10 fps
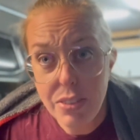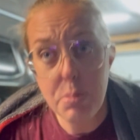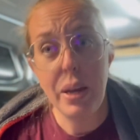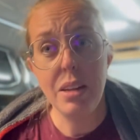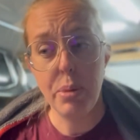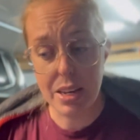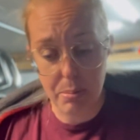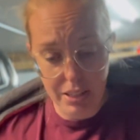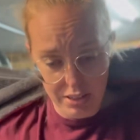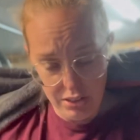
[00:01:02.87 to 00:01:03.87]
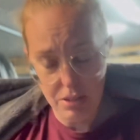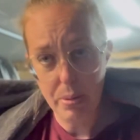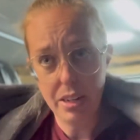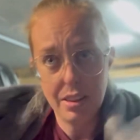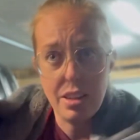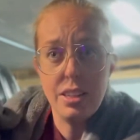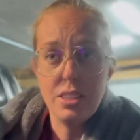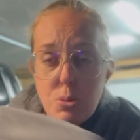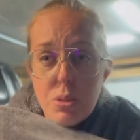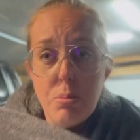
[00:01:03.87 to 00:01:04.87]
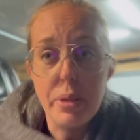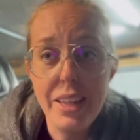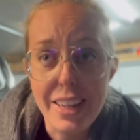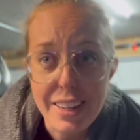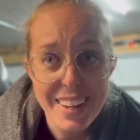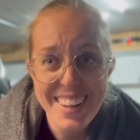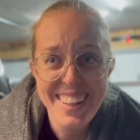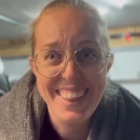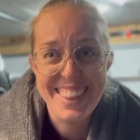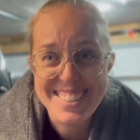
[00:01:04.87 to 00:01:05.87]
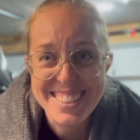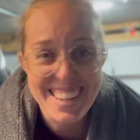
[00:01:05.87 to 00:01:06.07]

to pan back because you might have thought this was a blanket. This